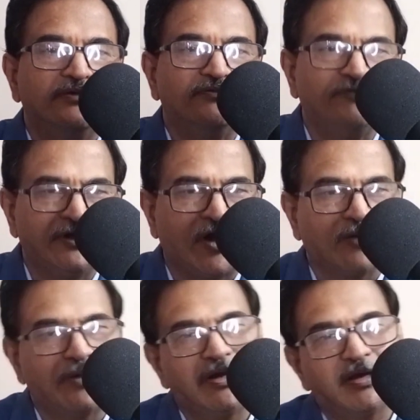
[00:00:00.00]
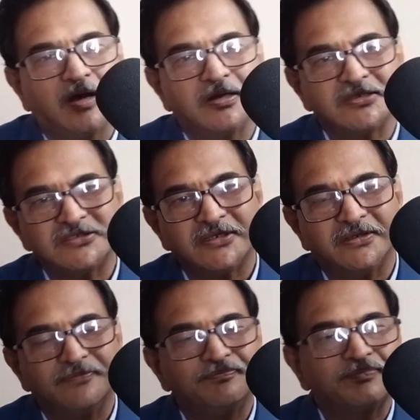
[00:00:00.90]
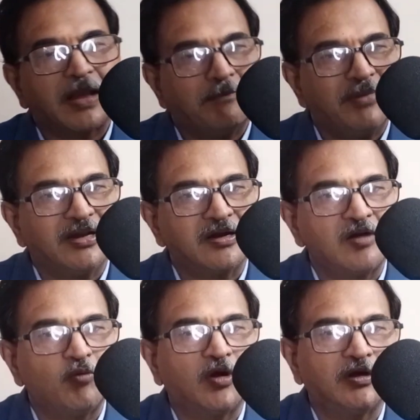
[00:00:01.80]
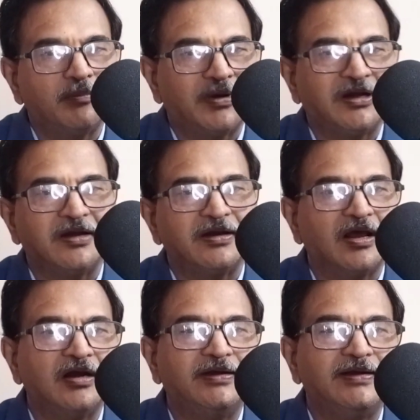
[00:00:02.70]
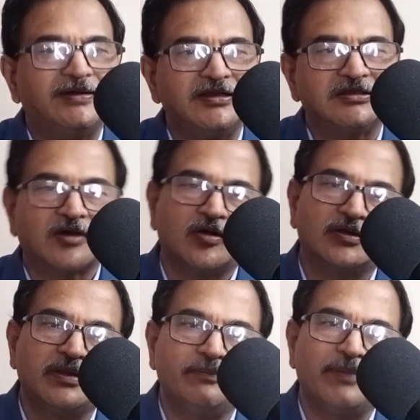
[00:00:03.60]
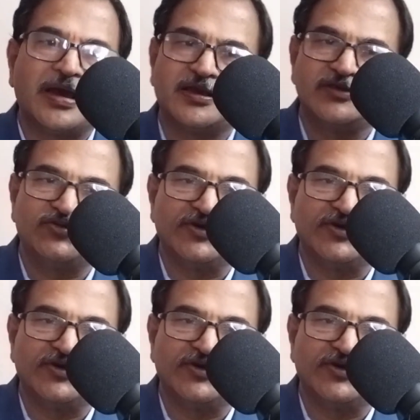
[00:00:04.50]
We normally call as a mineral water, but in reality it is called a packaged